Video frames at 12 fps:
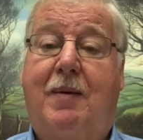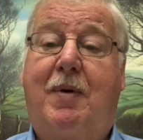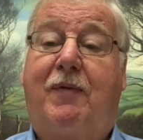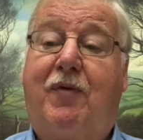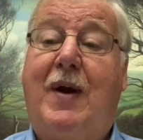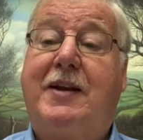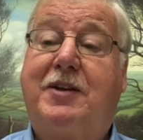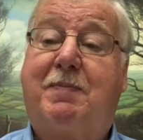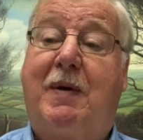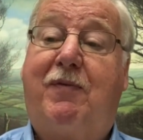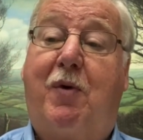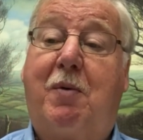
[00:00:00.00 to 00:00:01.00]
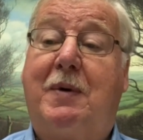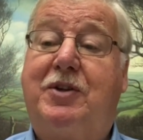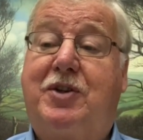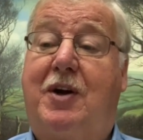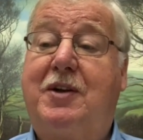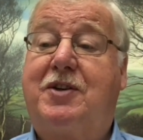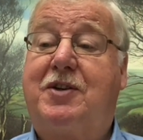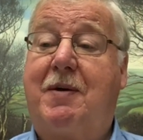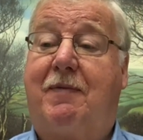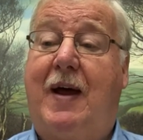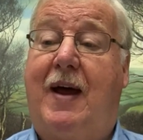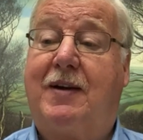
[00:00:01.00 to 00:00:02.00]
But friends, before we judge
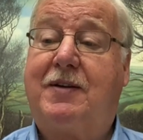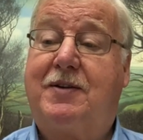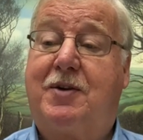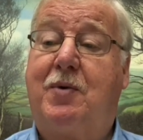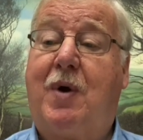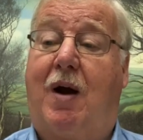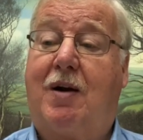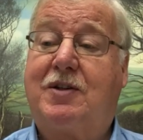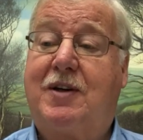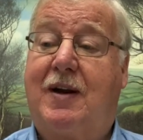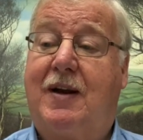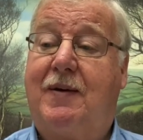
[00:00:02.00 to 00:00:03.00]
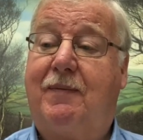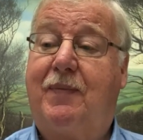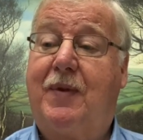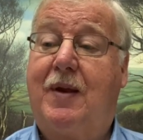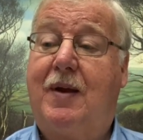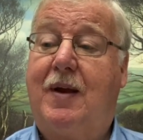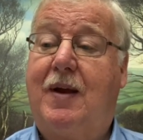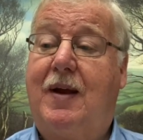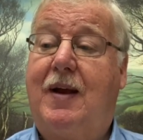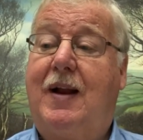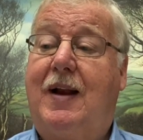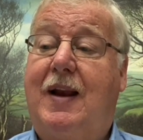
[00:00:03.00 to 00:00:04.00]
Jabez too harshly,
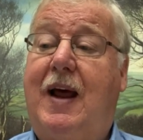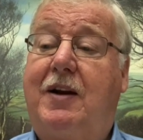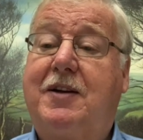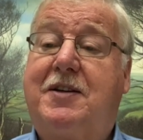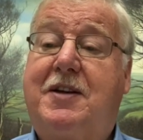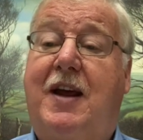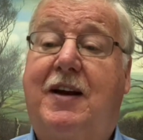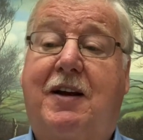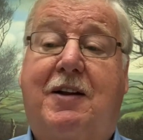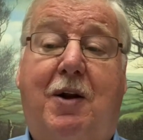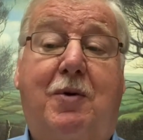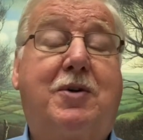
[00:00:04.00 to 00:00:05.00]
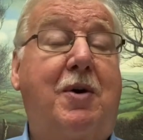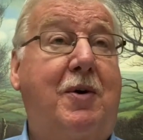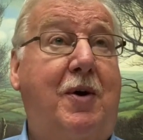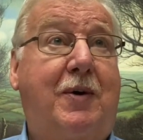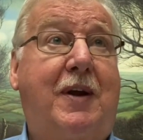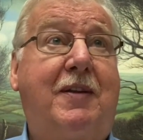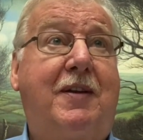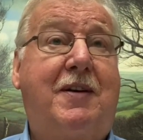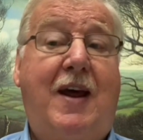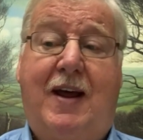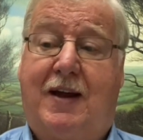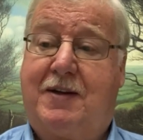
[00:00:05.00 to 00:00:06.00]
let us take a closer look at the
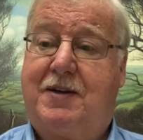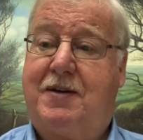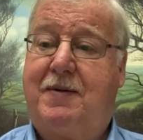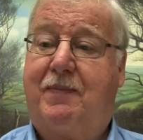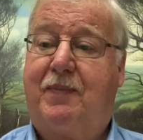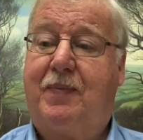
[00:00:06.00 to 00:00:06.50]
text.